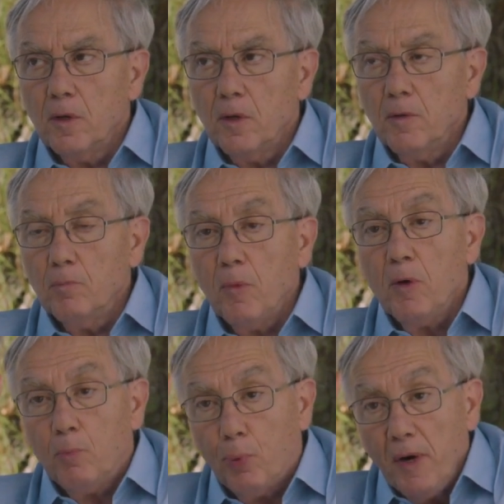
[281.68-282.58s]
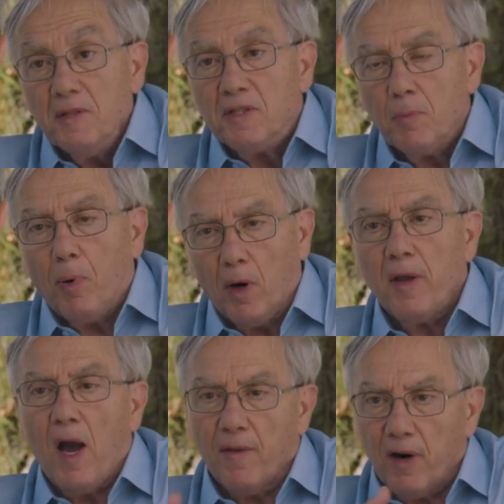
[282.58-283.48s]
In in principle,
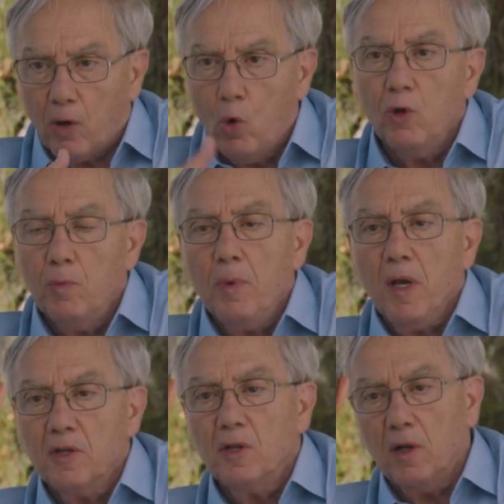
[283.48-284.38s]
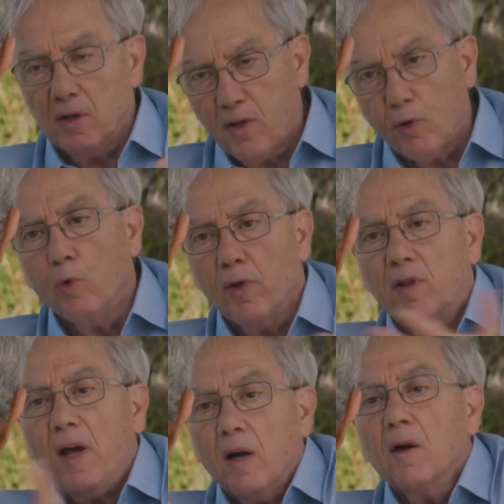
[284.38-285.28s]
yeah, there could be a through the
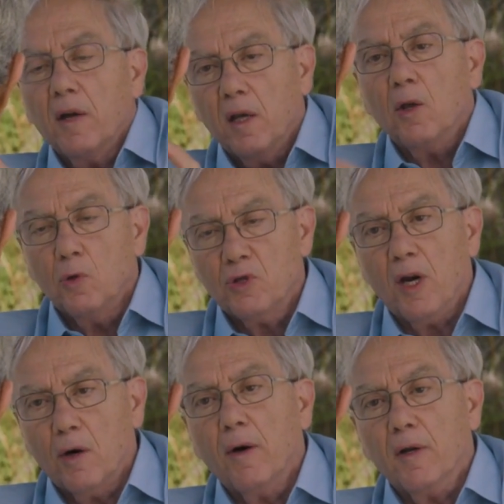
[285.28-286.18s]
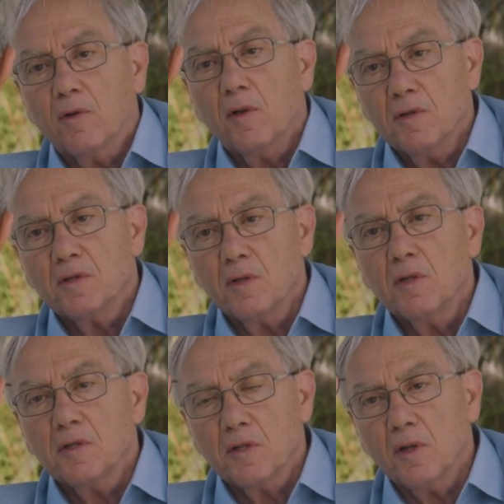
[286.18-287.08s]
tunneling you generate this yeah.
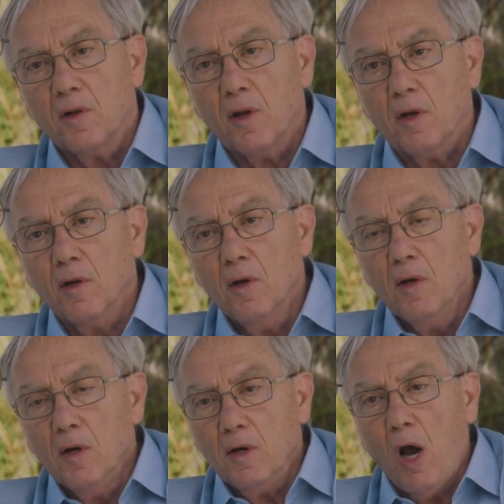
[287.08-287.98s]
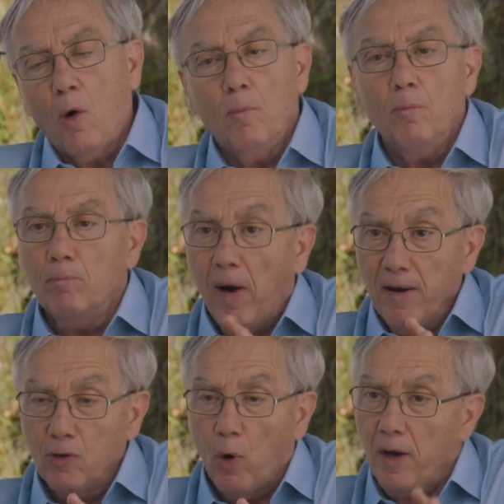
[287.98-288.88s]
this. Uh, and and and now, that,
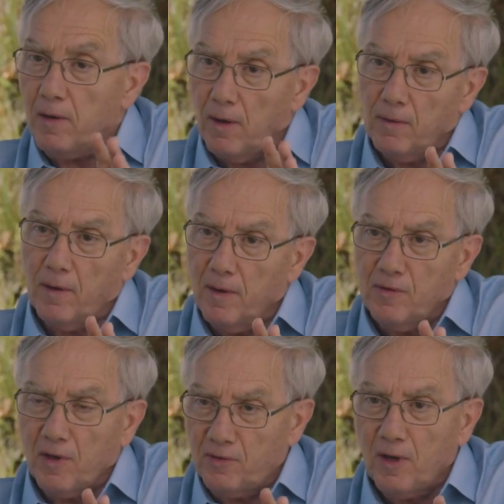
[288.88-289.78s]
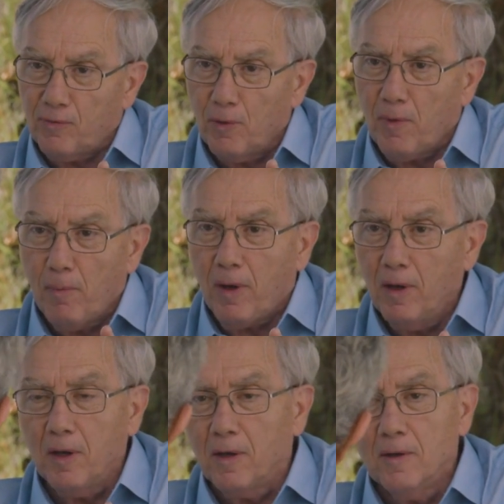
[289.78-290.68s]
mind you, I as I said from the
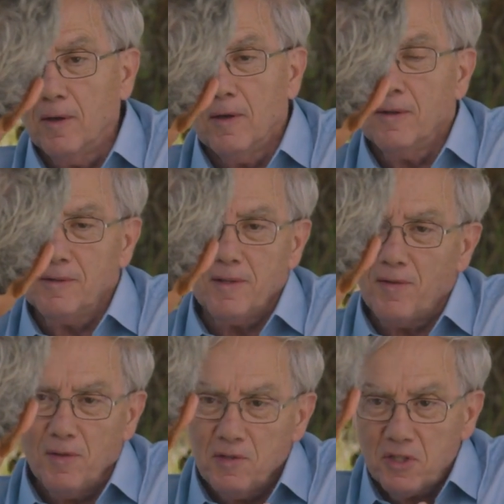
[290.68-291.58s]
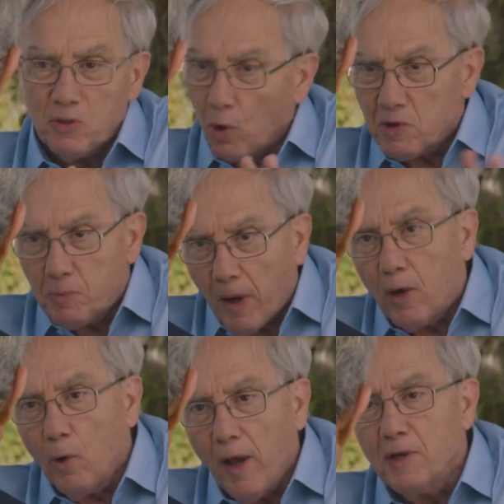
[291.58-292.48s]
beginning this is all speculation.